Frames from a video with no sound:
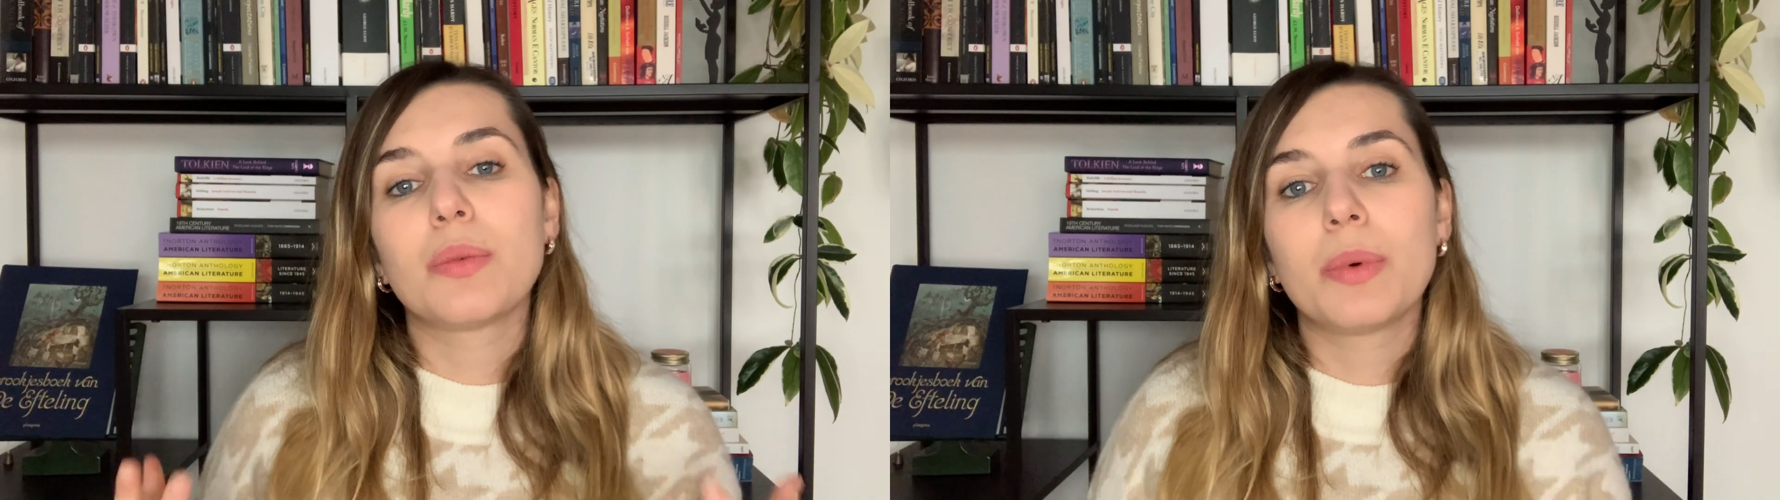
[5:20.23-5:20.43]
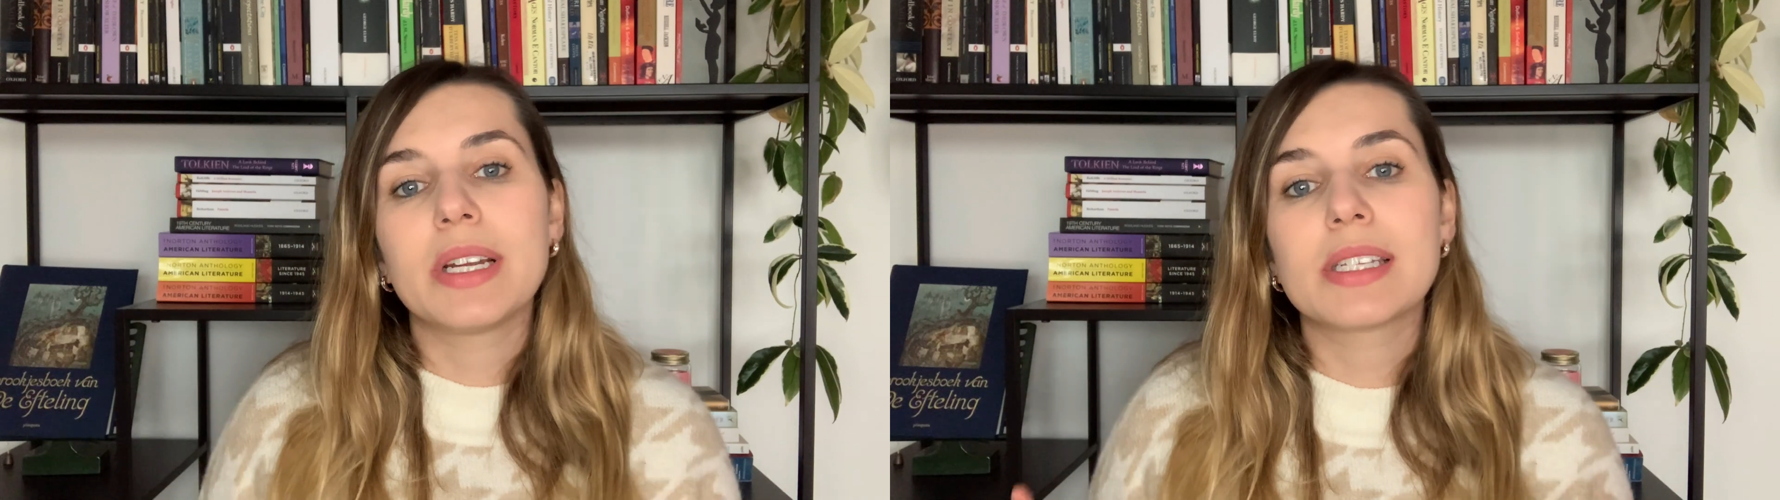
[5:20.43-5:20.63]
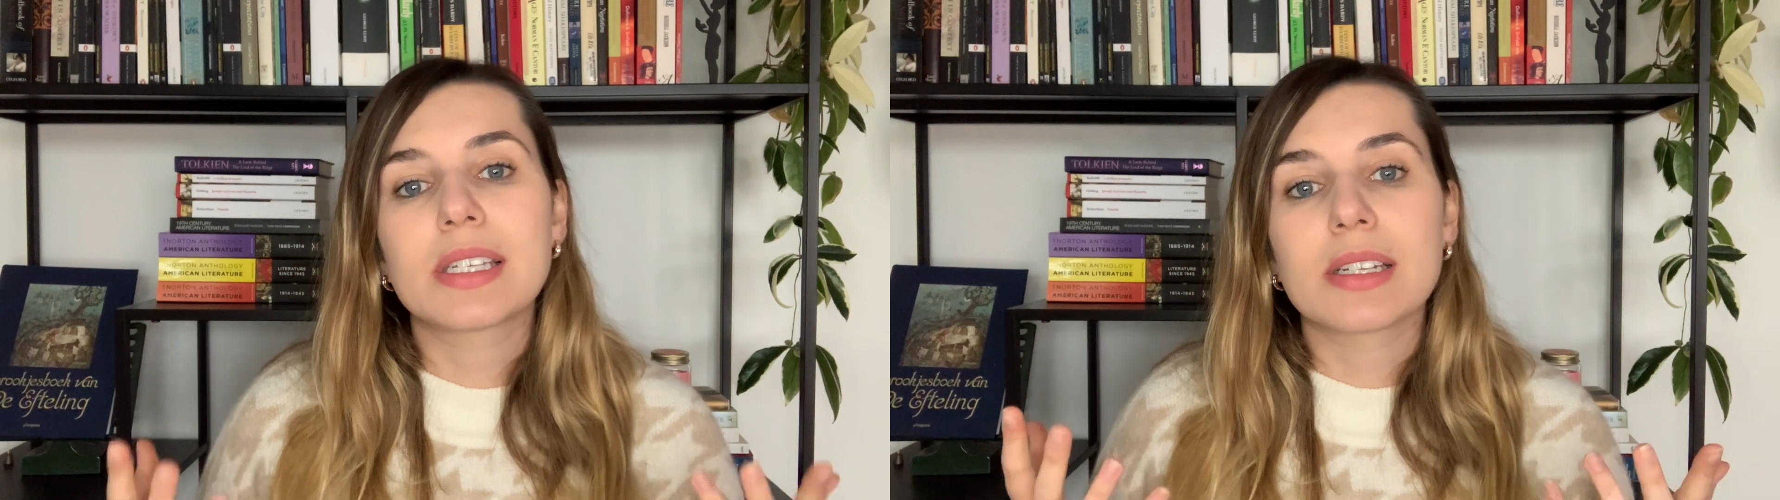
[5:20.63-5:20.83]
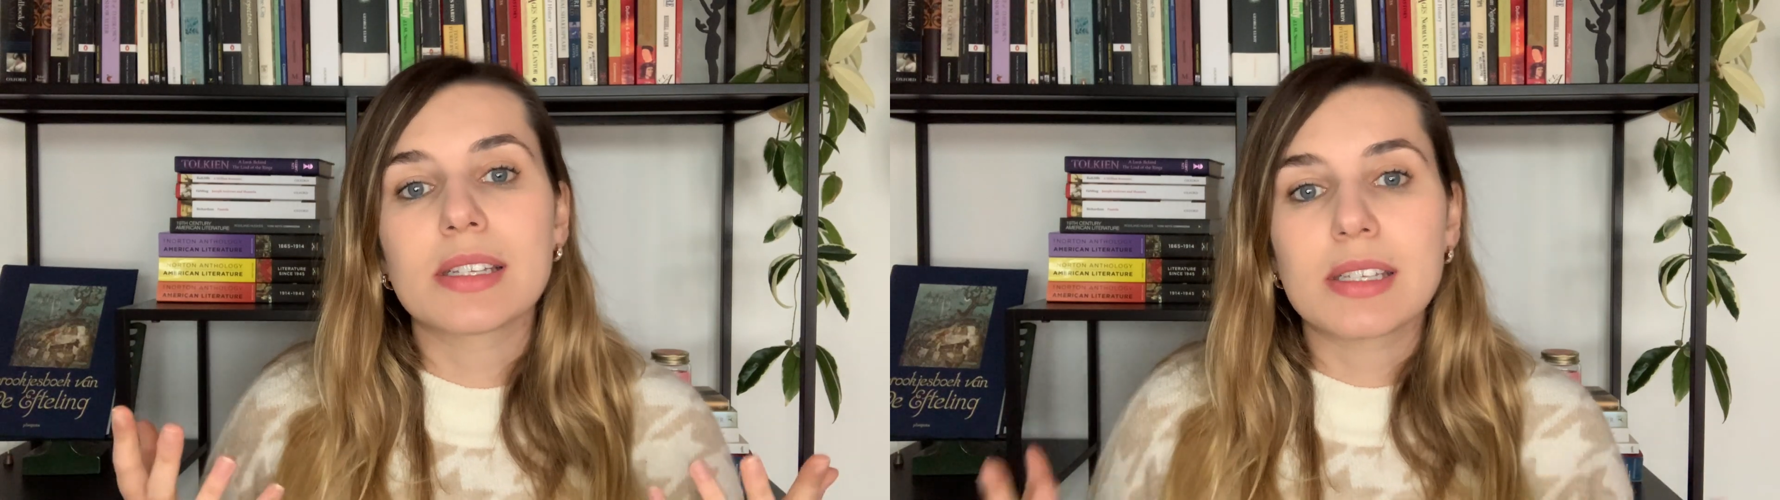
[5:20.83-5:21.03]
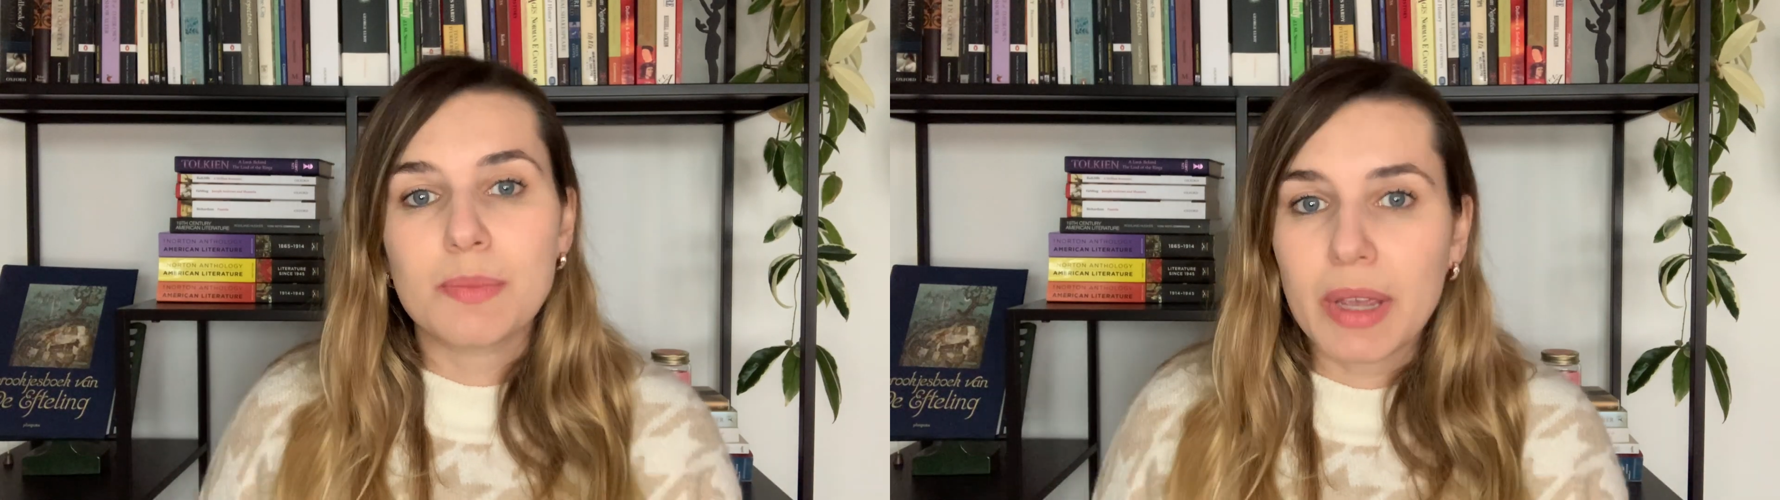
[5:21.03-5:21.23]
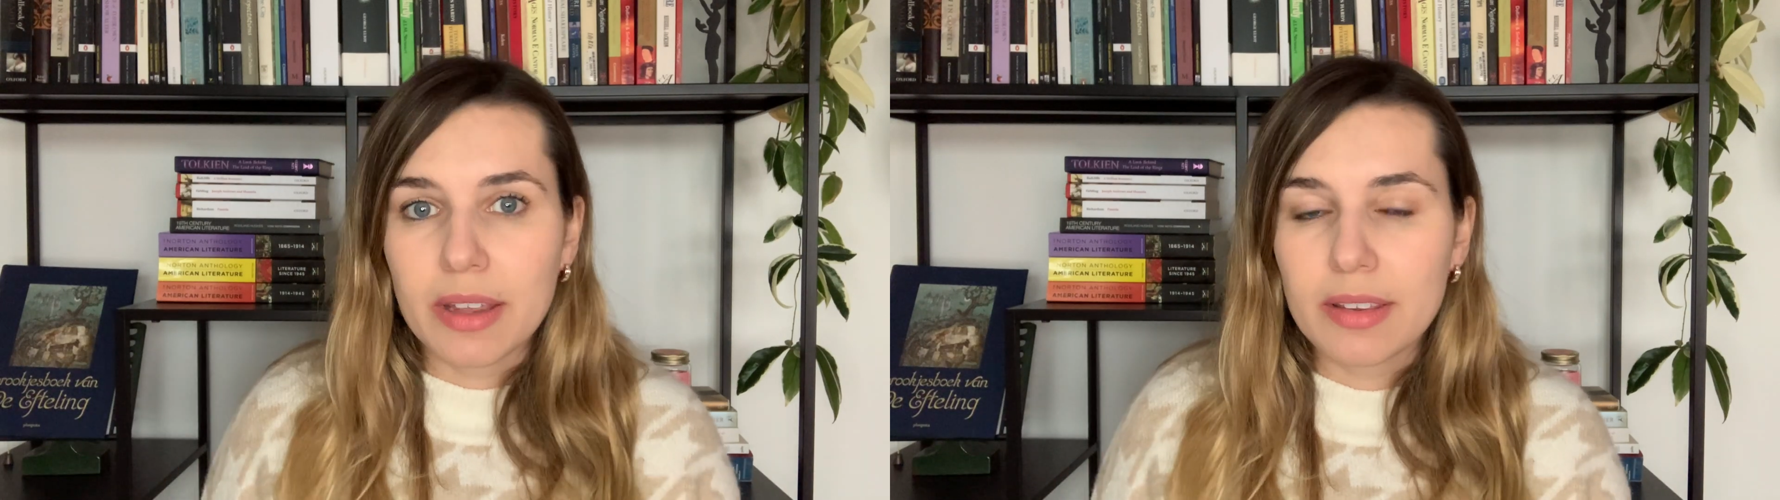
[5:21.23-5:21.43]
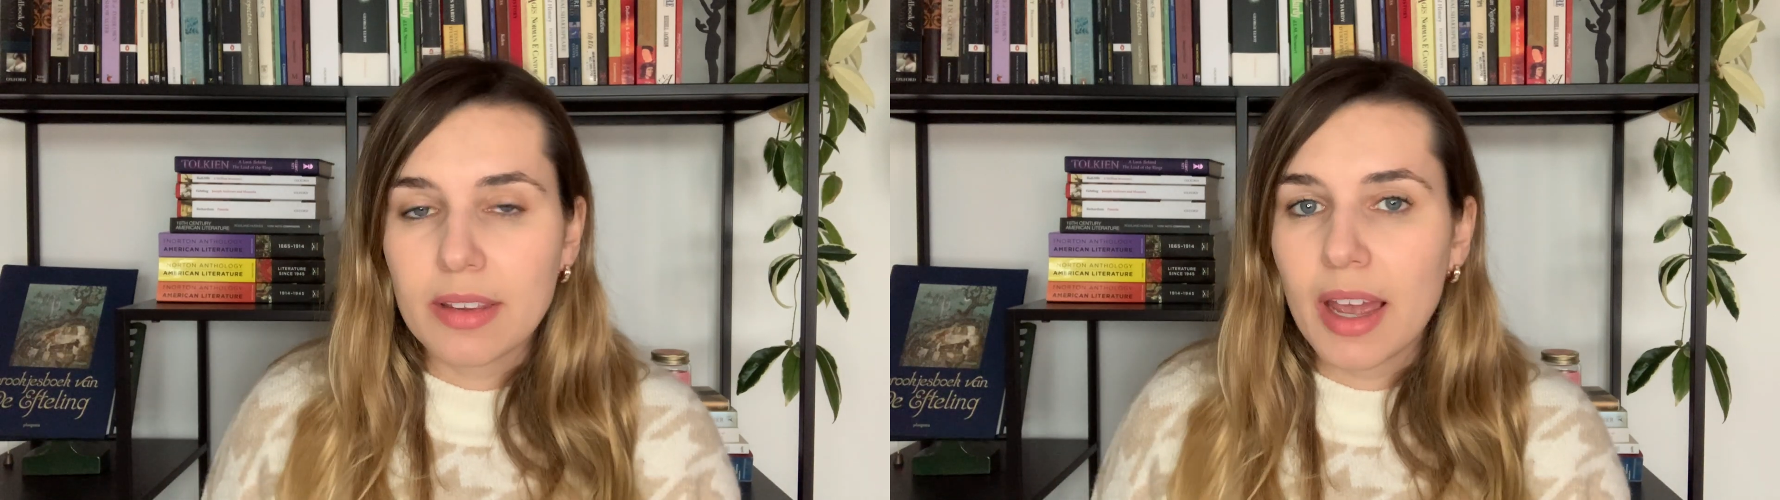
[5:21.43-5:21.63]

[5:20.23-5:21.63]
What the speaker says: Winston Smith,